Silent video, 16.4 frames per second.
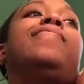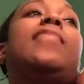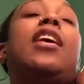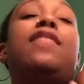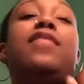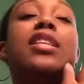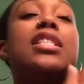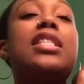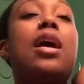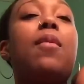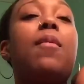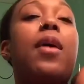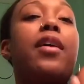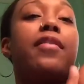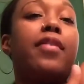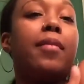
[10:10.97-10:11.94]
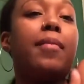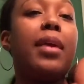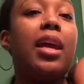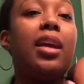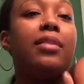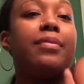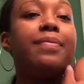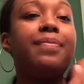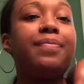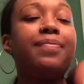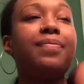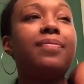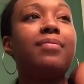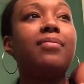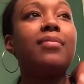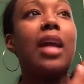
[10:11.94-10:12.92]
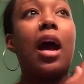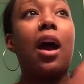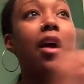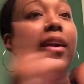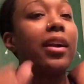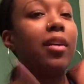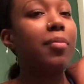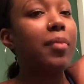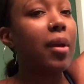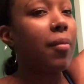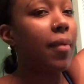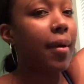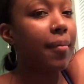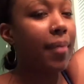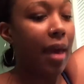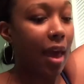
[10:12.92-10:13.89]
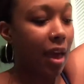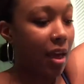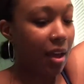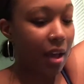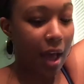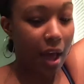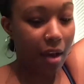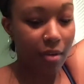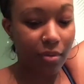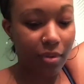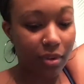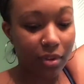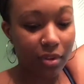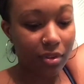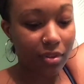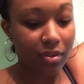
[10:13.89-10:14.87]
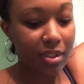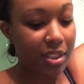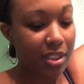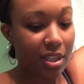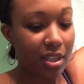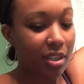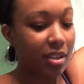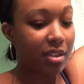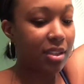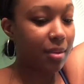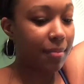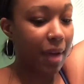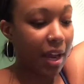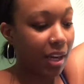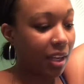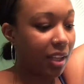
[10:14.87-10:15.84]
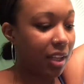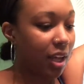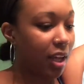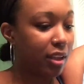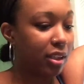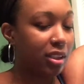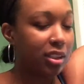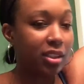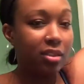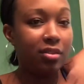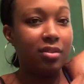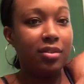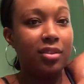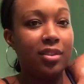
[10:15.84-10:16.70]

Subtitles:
If this don't work for me, I already opened up one pack. I will send somebody the other